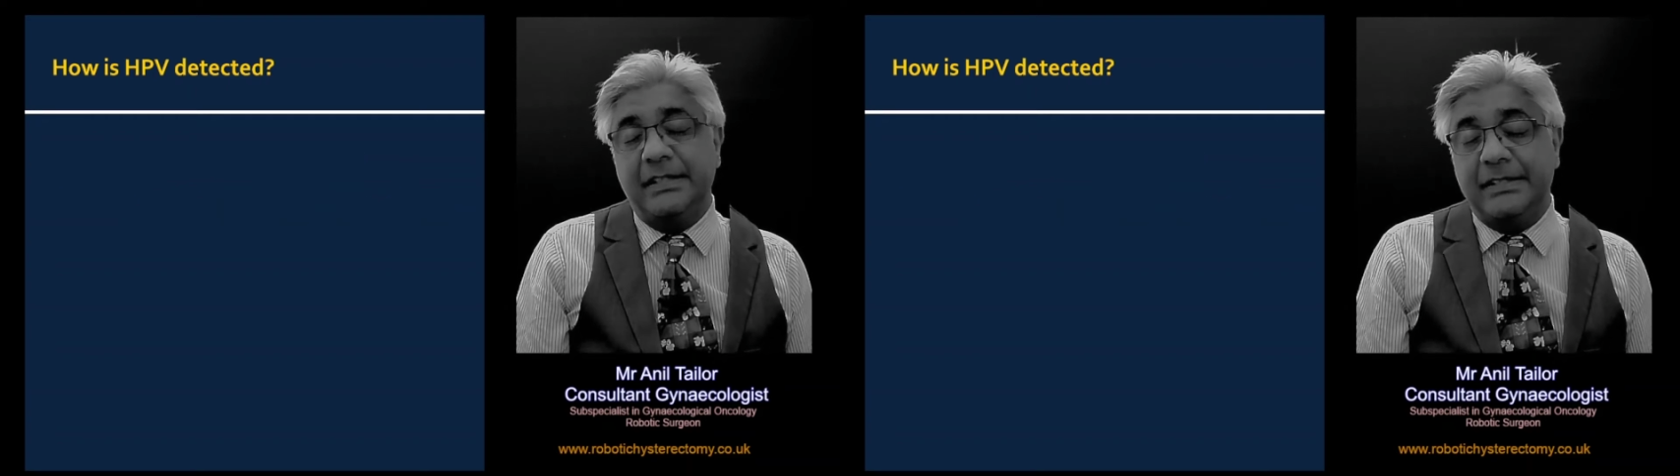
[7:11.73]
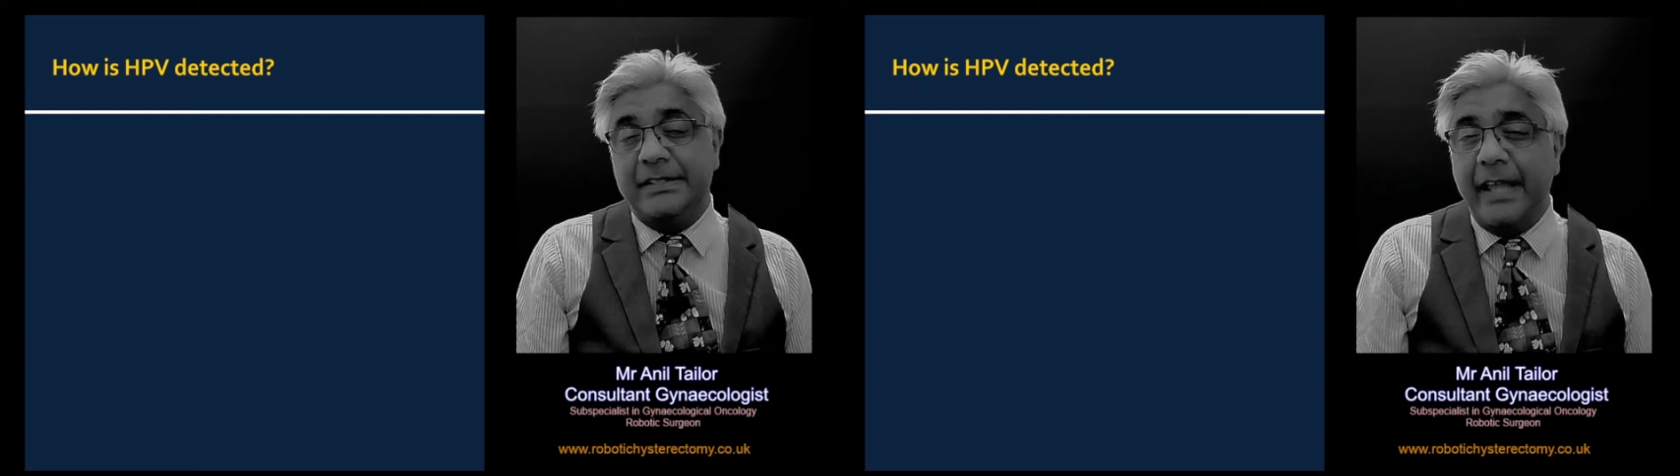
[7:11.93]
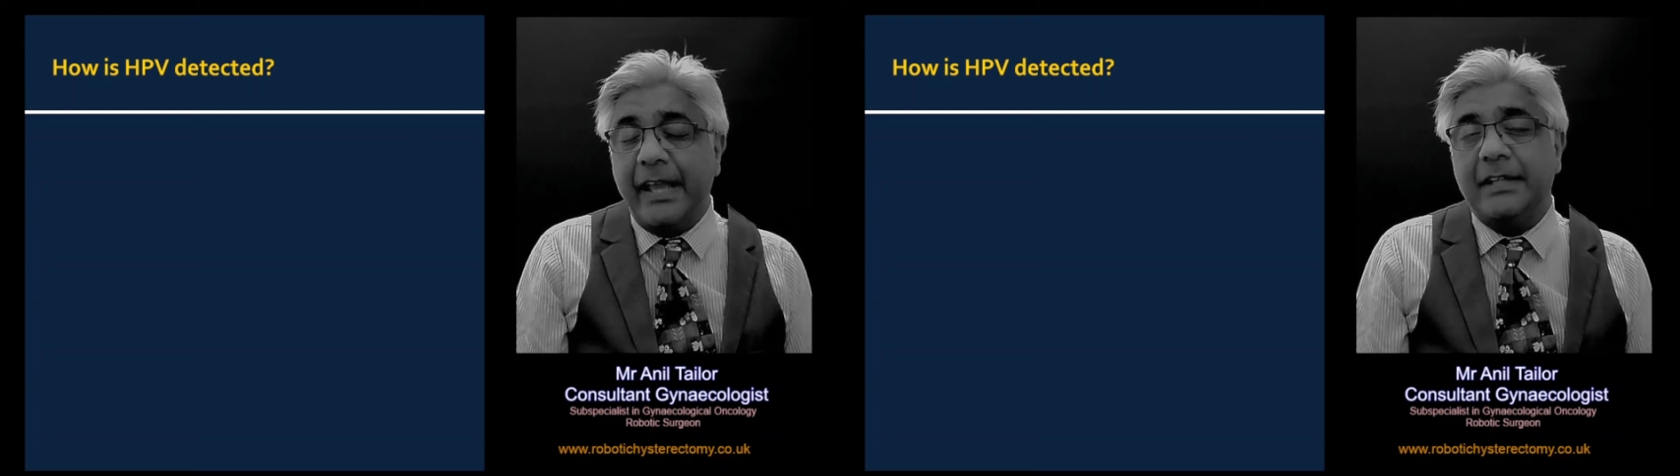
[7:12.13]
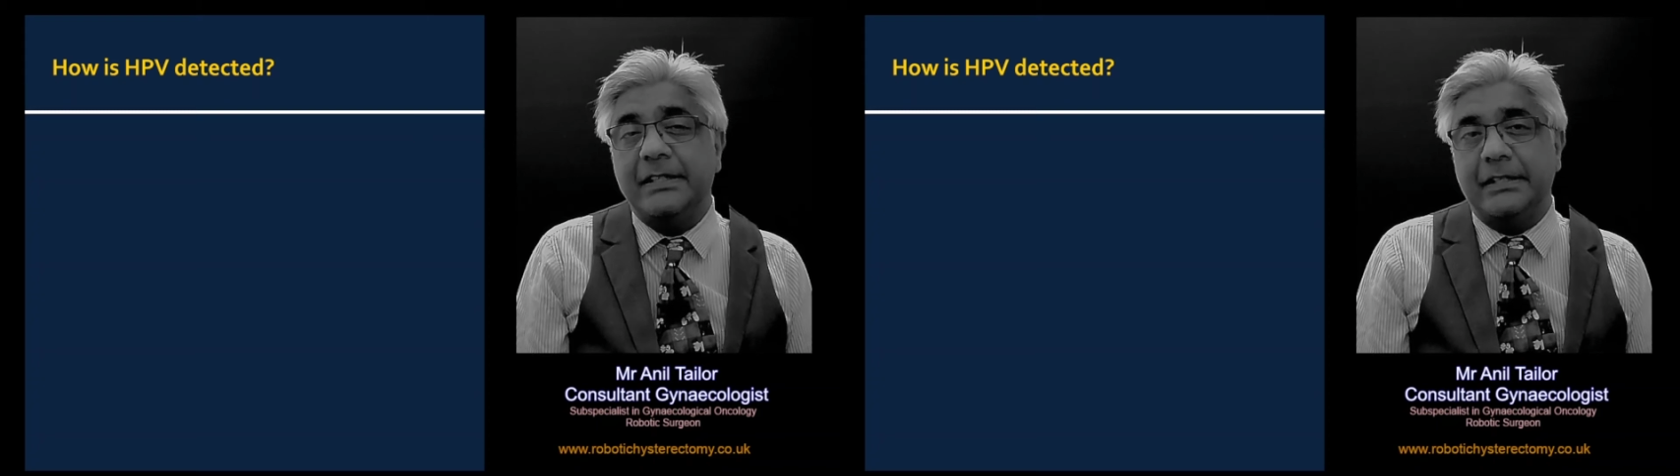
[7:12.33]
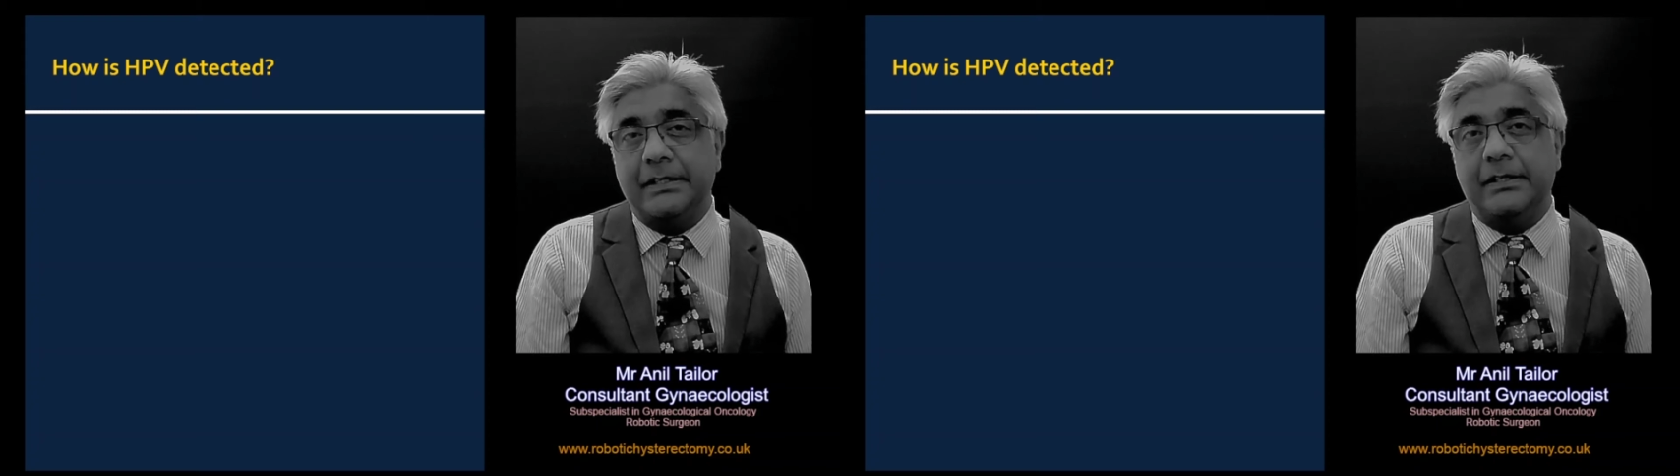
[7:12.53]

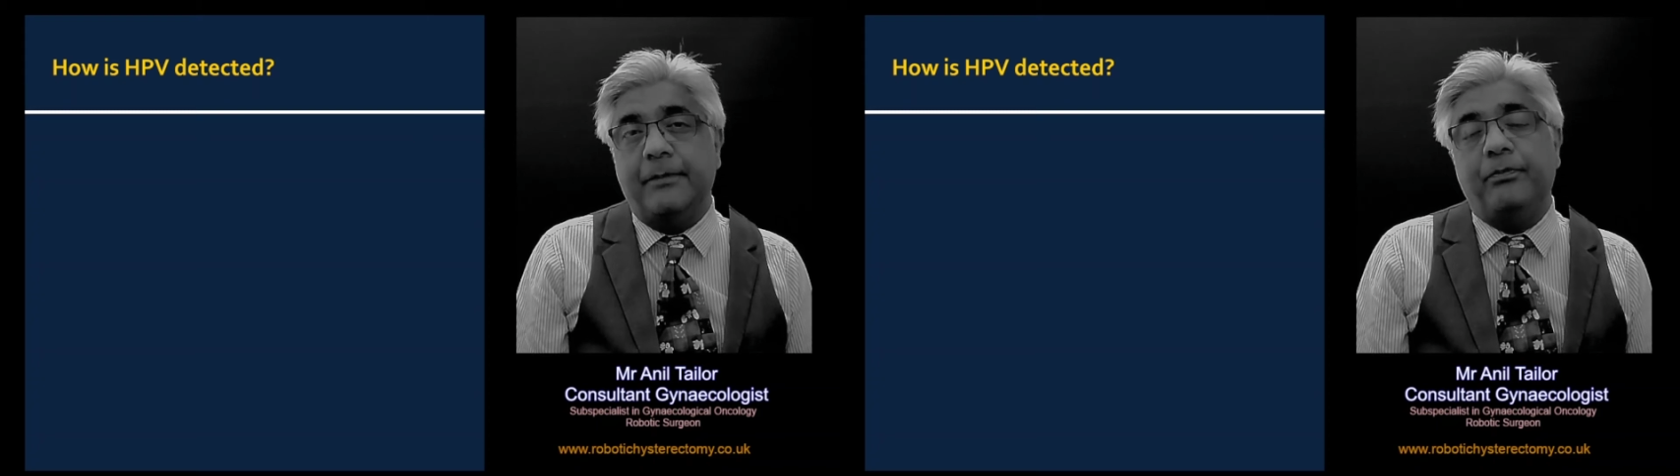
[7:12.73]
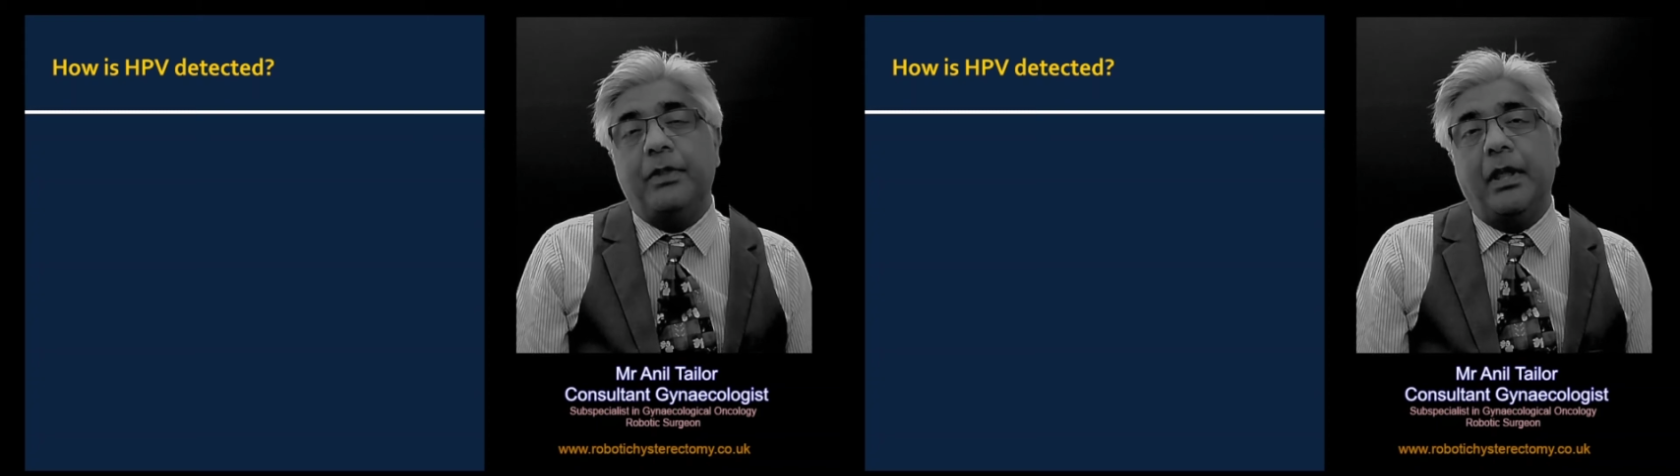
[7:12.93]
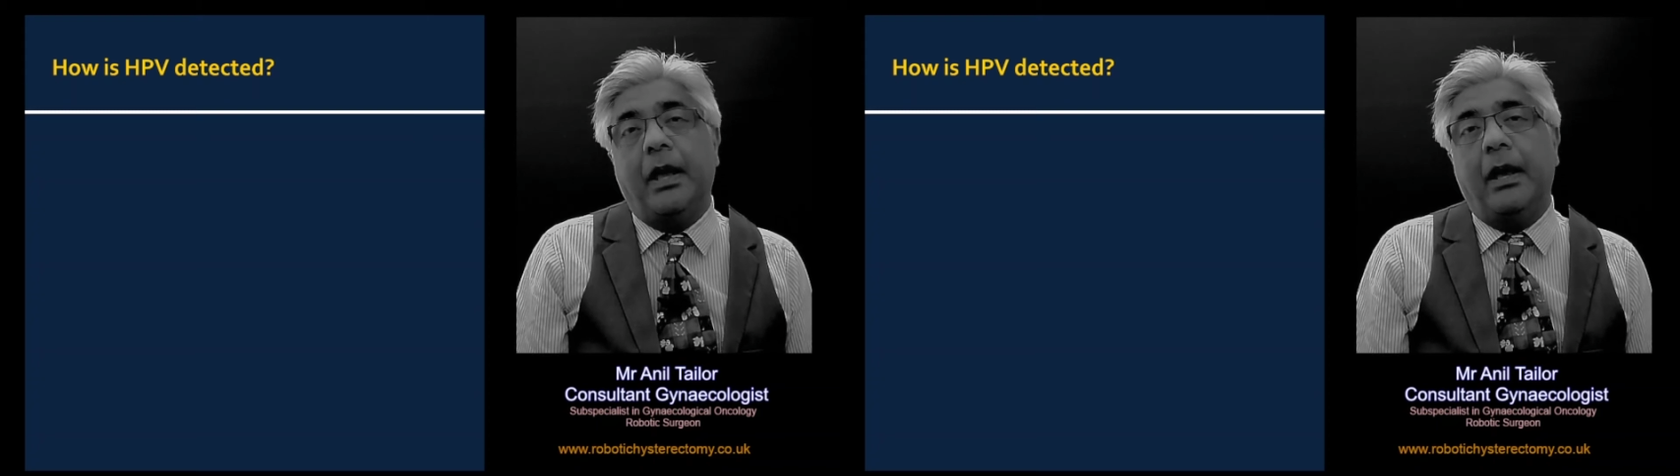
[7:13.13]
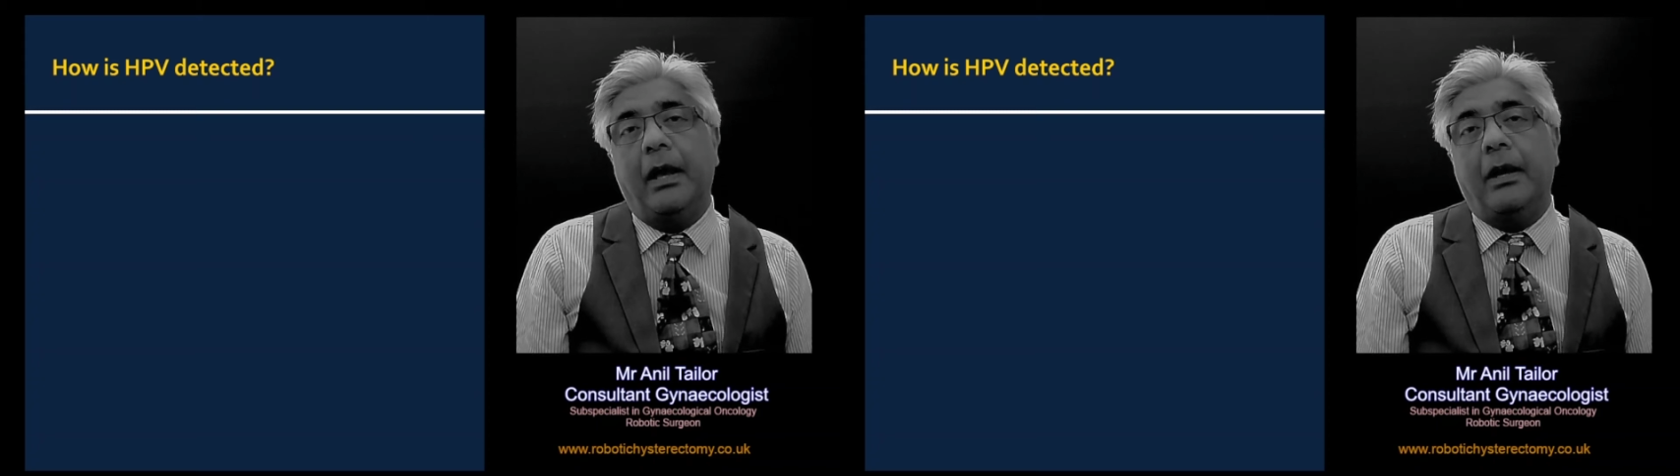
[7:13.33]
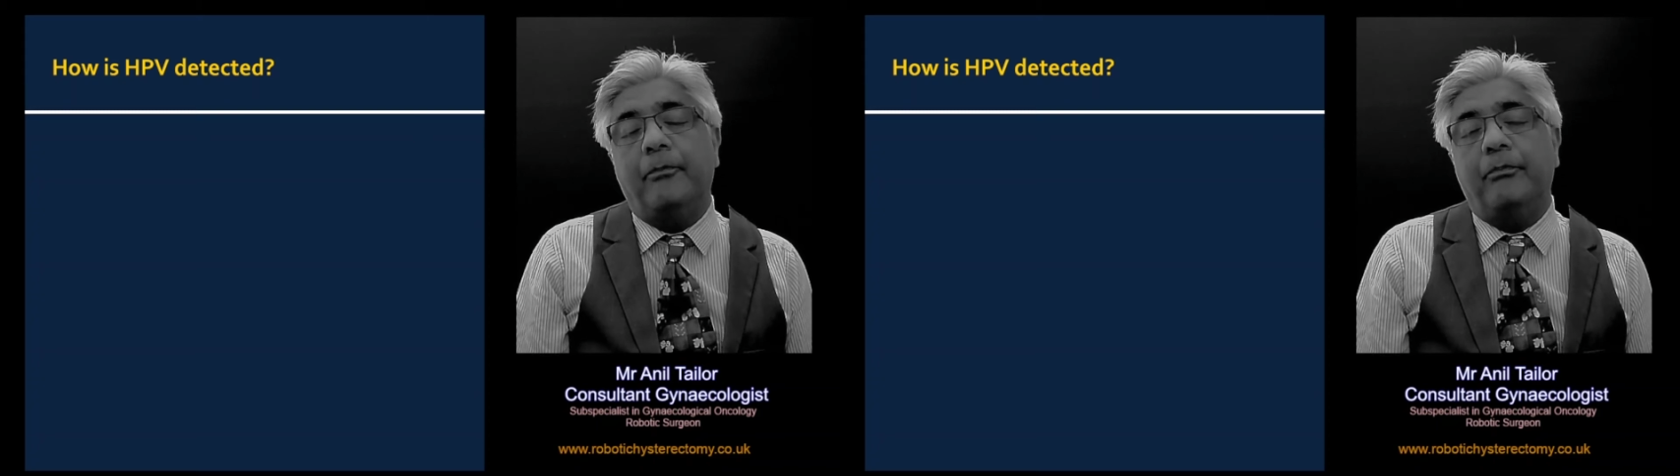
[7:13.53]
detected
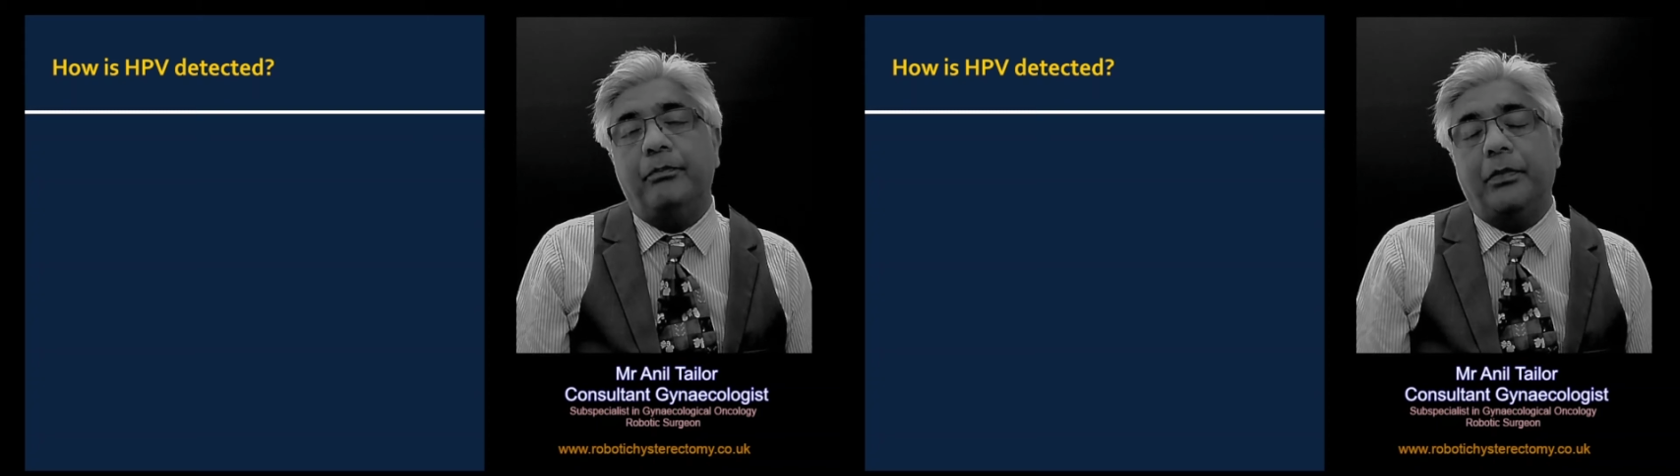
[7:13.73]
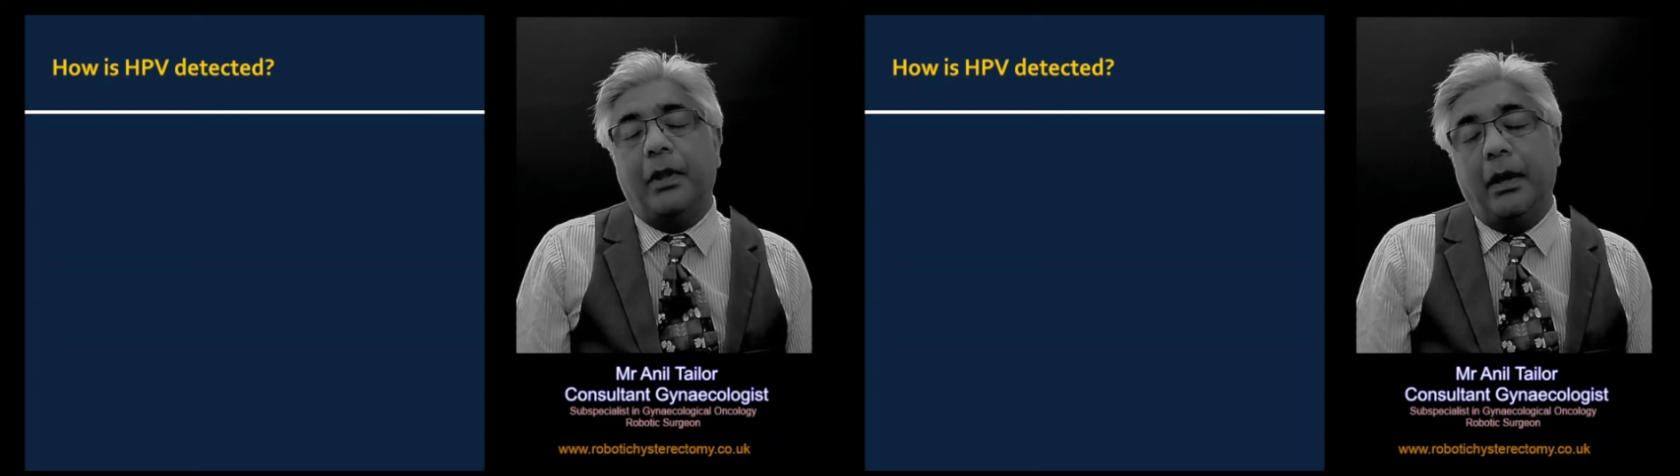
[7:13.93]
on